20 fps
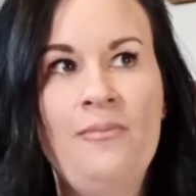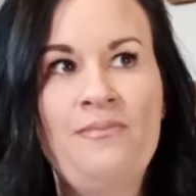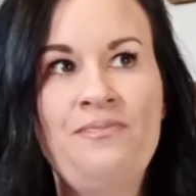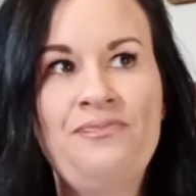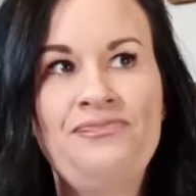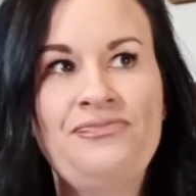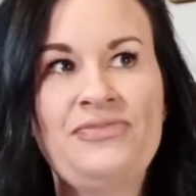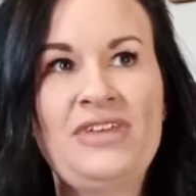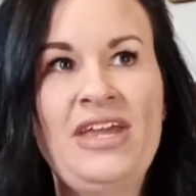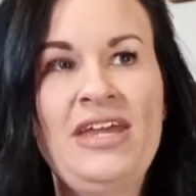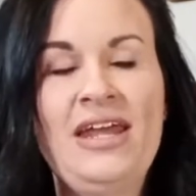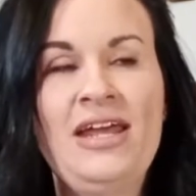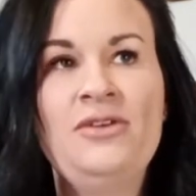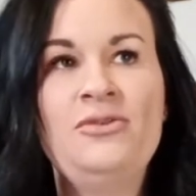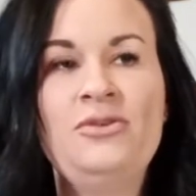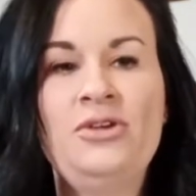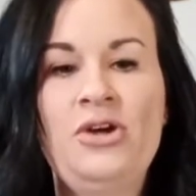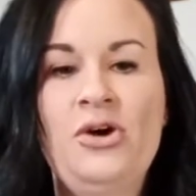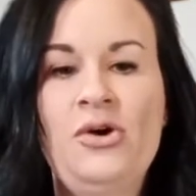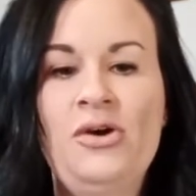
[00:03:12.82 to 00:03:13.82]
And I don't
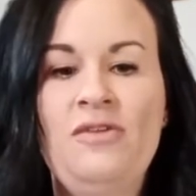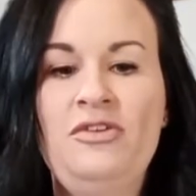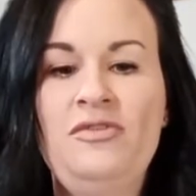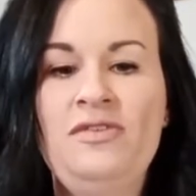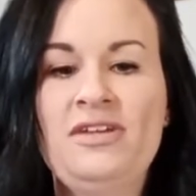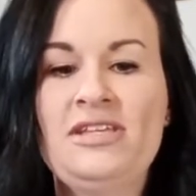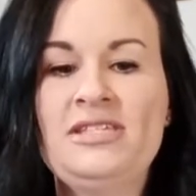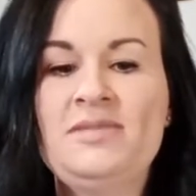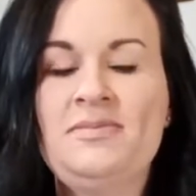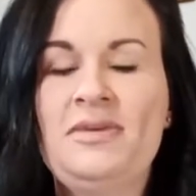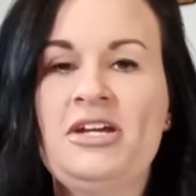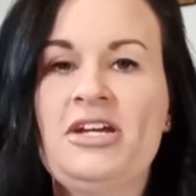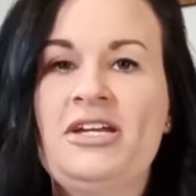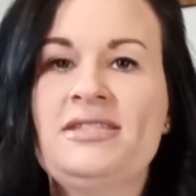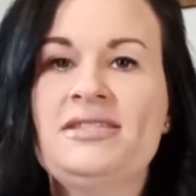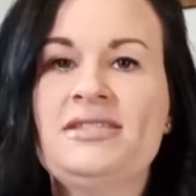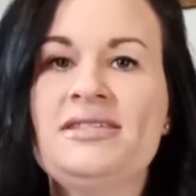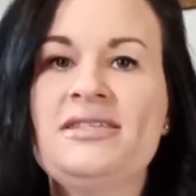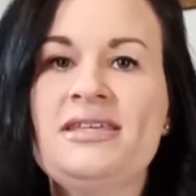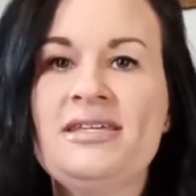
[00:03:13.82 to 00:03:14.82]
know if you've
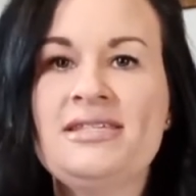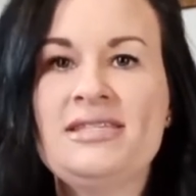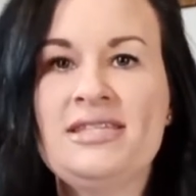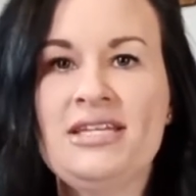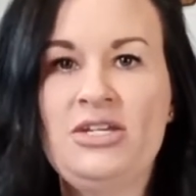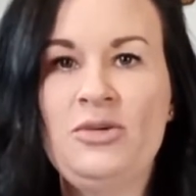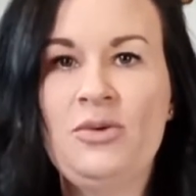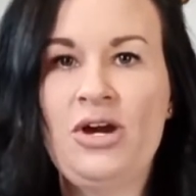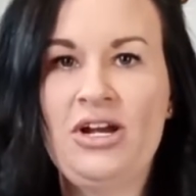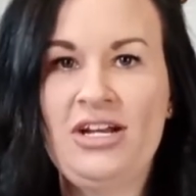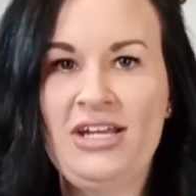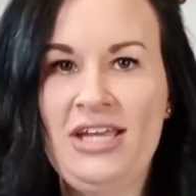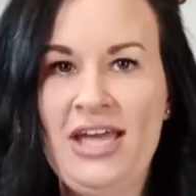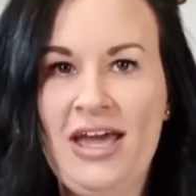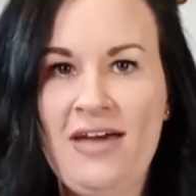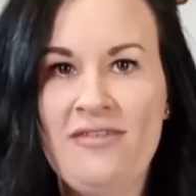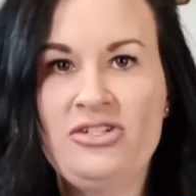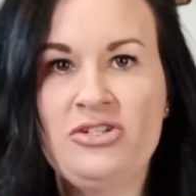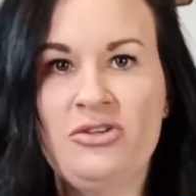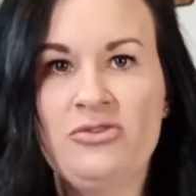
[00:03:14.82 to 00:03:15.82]
experienced this and you already
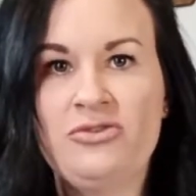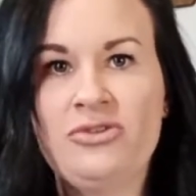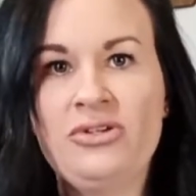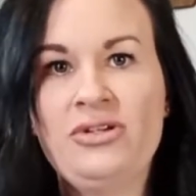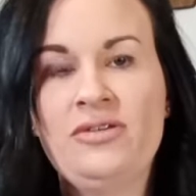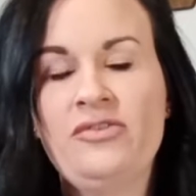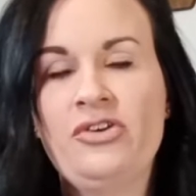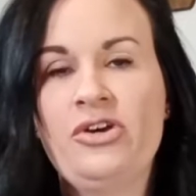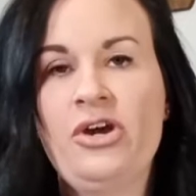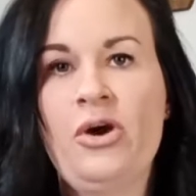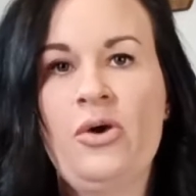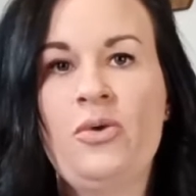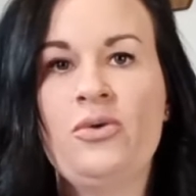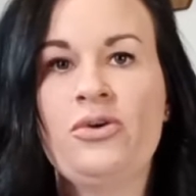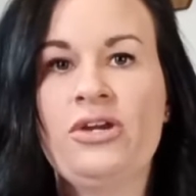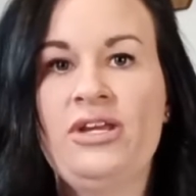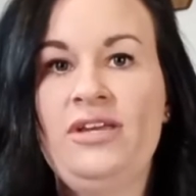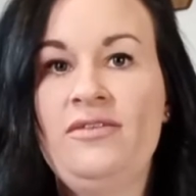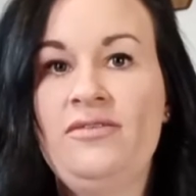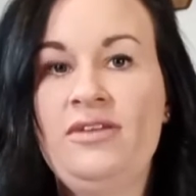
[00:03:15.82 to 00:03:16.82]
have children of your own, or
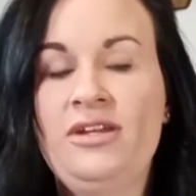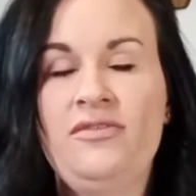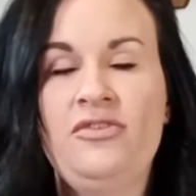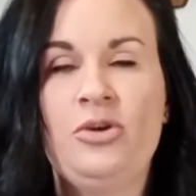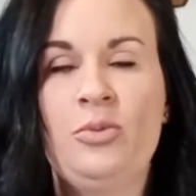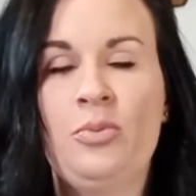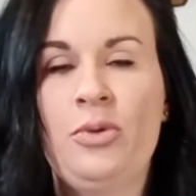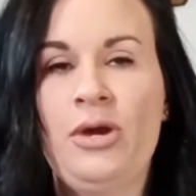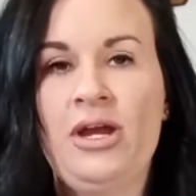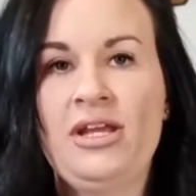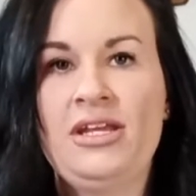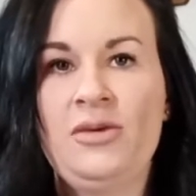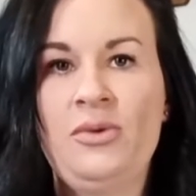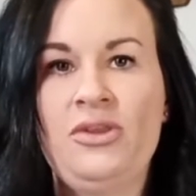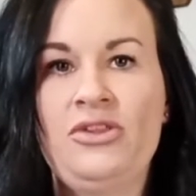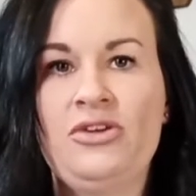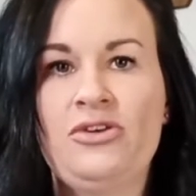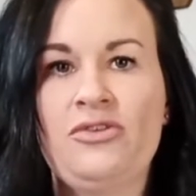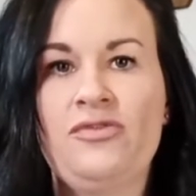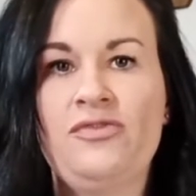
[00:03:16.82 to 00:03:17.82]
even if you're pregnant with
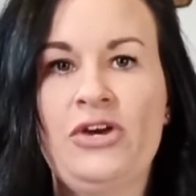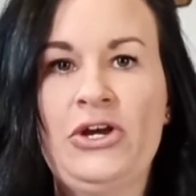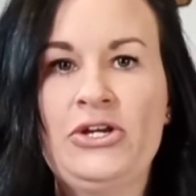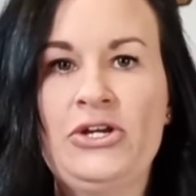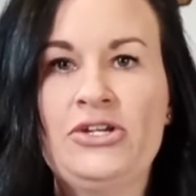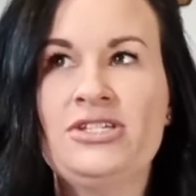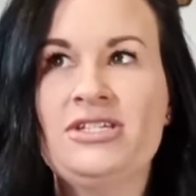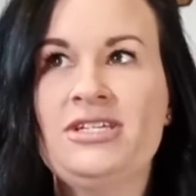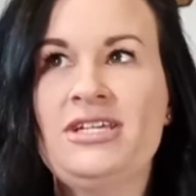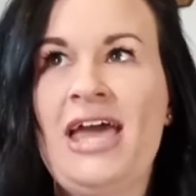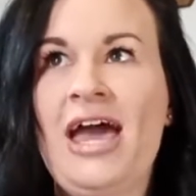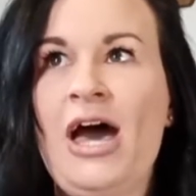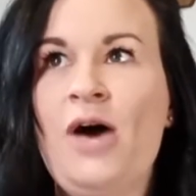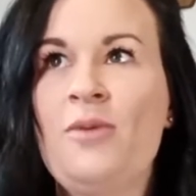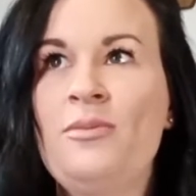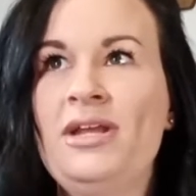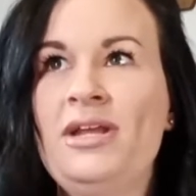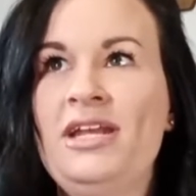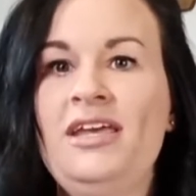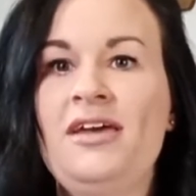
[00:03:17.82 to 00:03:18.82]
your first, how
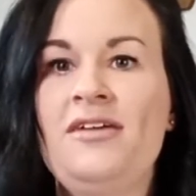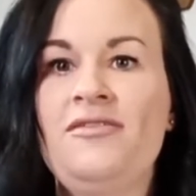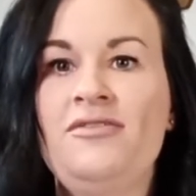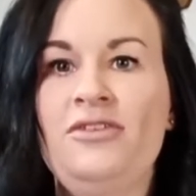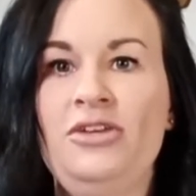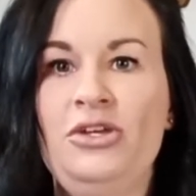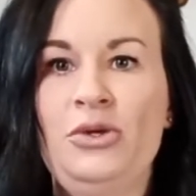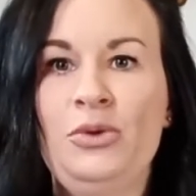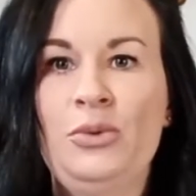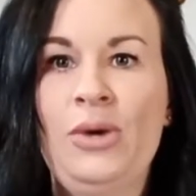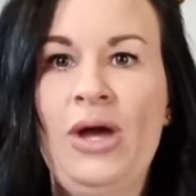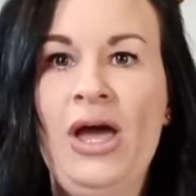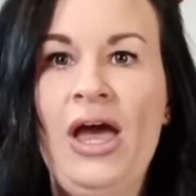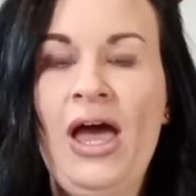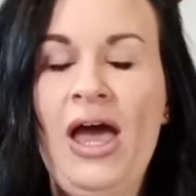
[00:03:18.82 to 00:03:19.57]
many of you